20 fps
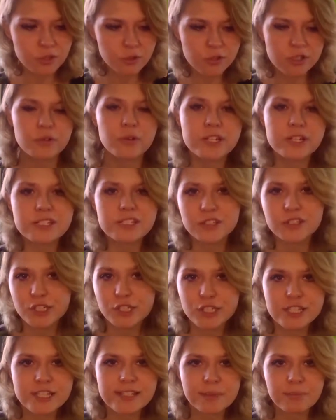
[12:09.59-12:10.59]
you are going to
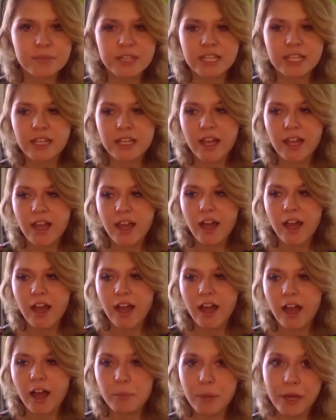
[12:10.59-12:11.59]
learn something
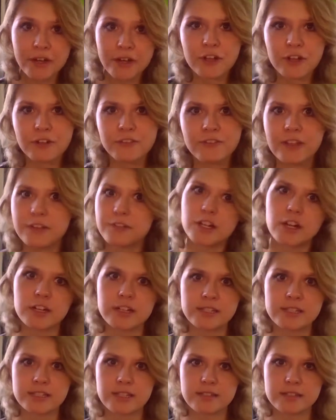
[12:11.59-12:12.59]
about how your favorite
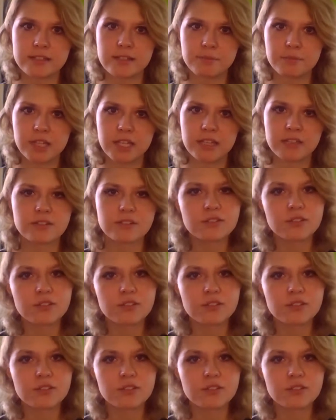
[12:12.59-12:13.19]
artist does something.